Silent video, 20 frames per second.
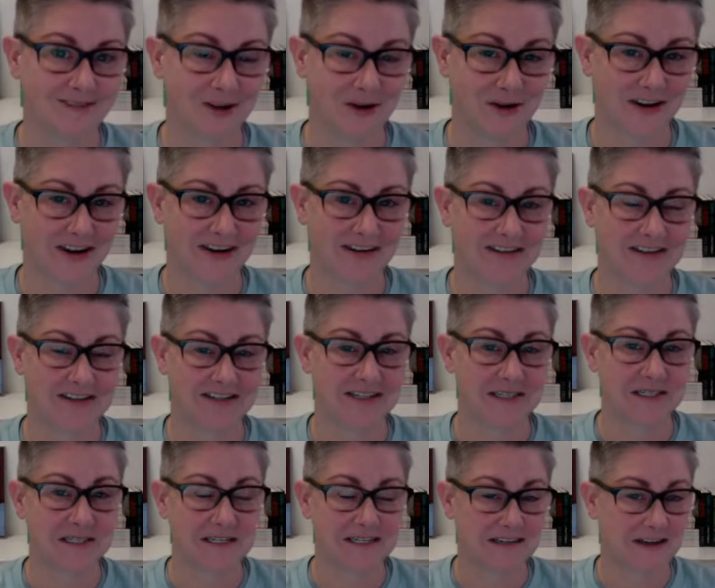Okay, because
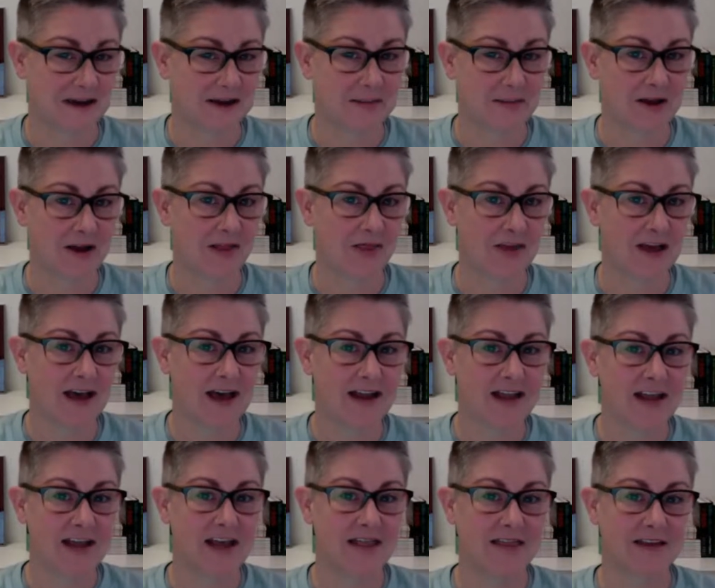this is not about that.
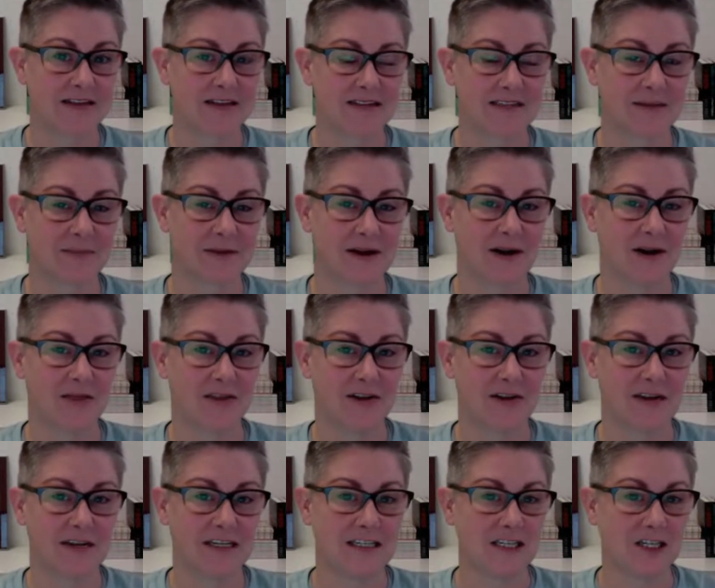This is about the
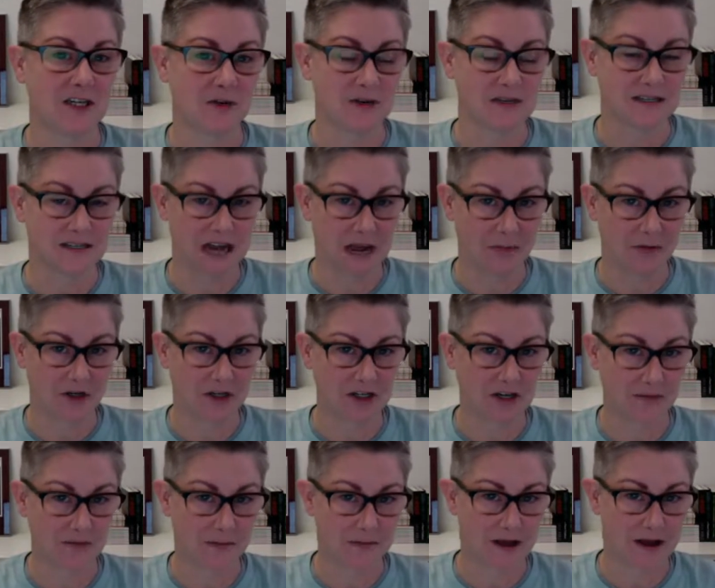need to establish
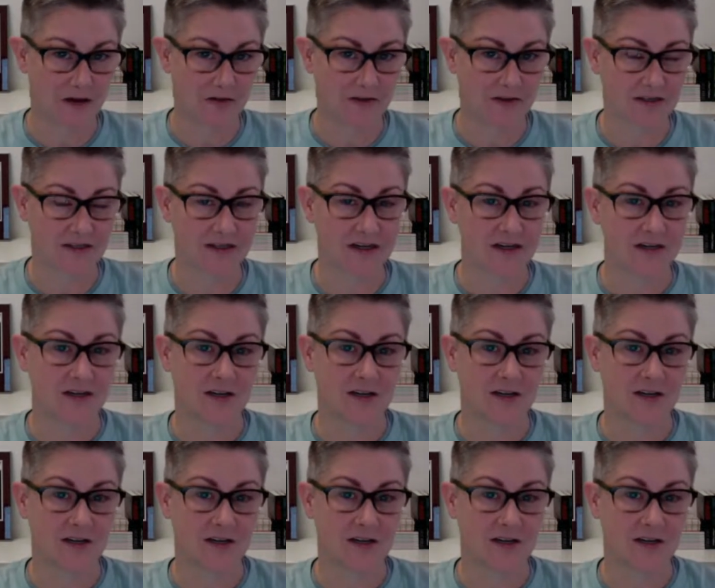some amounts